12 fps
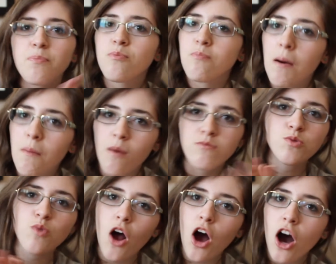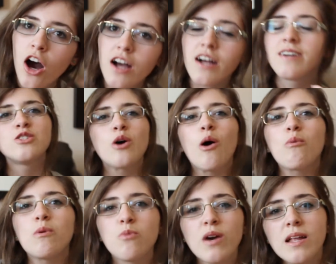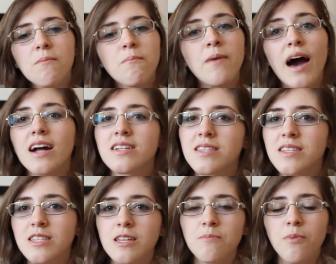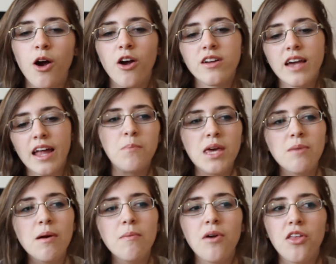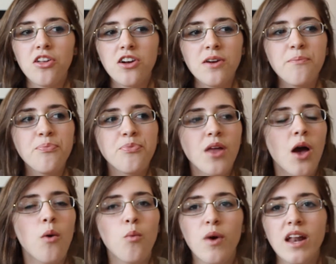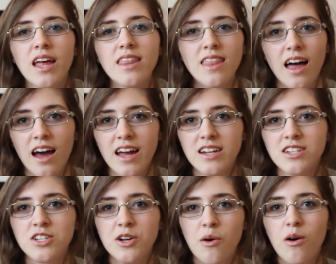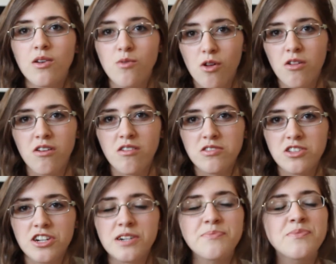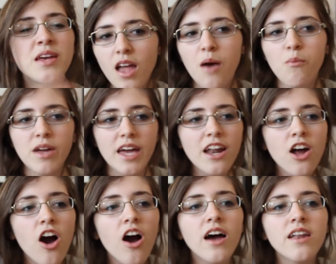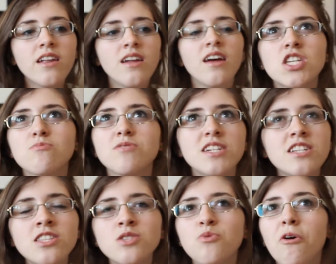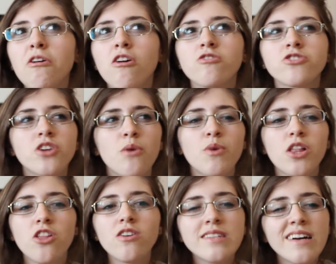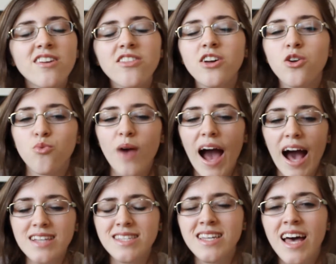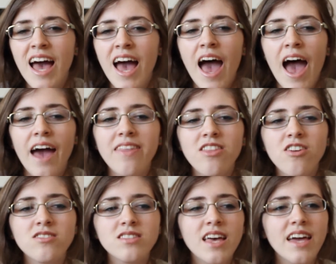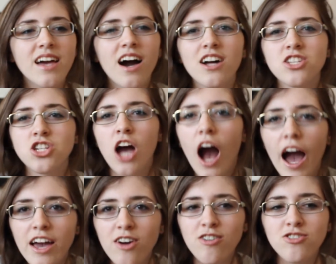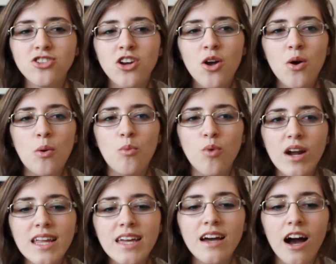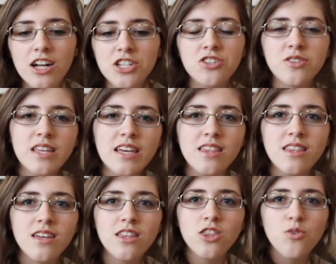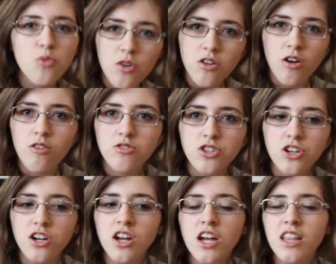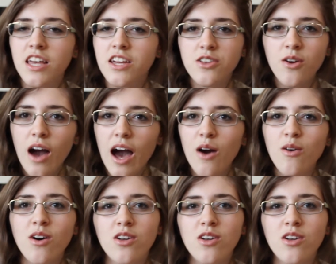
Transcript: My mom was wrong. So we went back to the theme park and me and my brother went in line to go on a roller coaster. And we get on, so I'm sitting in this roller coaster and we look down on the grass and there's a child running underneath the roller coaster. You know how